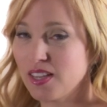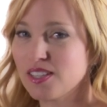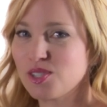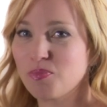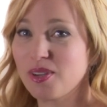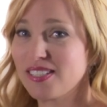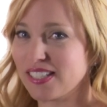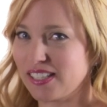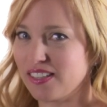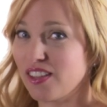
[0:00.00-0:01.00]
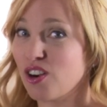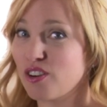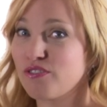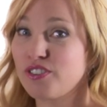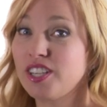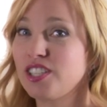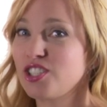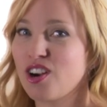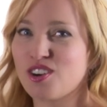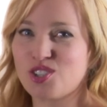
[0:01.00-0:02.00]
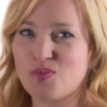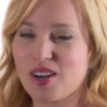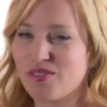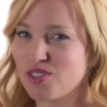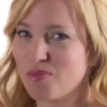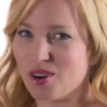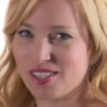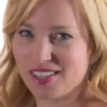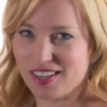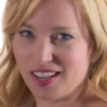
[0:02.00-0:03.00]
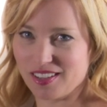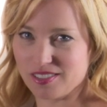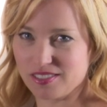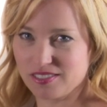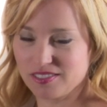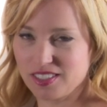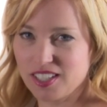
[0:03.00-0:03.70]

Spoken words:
So basically, they are free to charge whatever the market can handle.